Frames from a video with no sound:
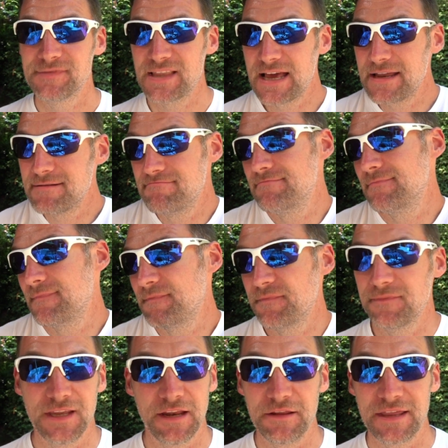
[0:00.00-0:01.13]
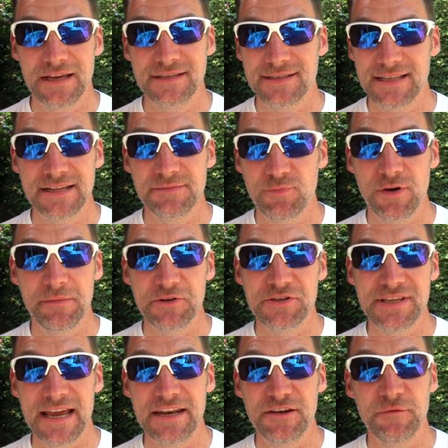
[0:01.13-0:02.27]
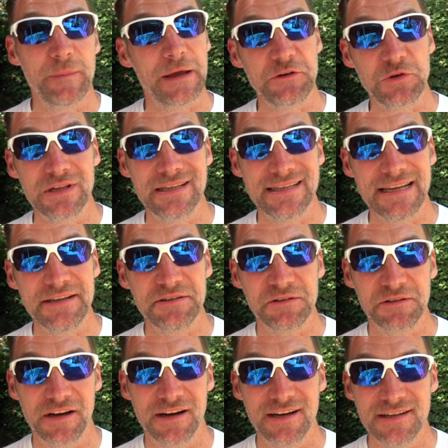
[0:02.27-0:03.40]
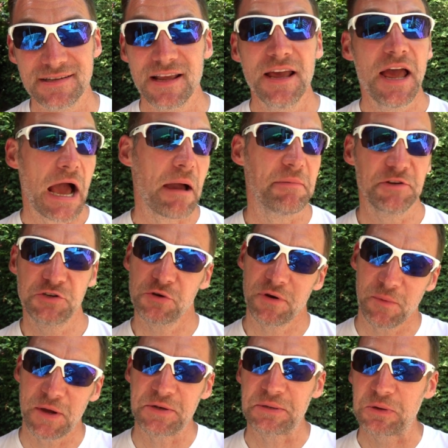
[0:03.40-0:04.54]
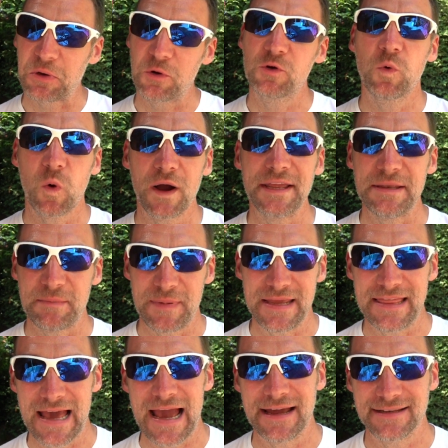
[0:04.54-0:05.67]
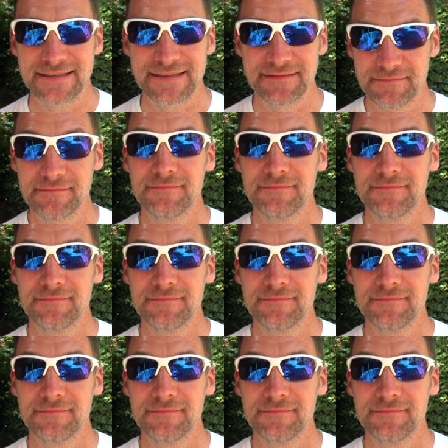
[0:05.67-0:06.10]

then, you know, that's pretty much the end of petrol and diesel cars. I'm sure it won't quite be that,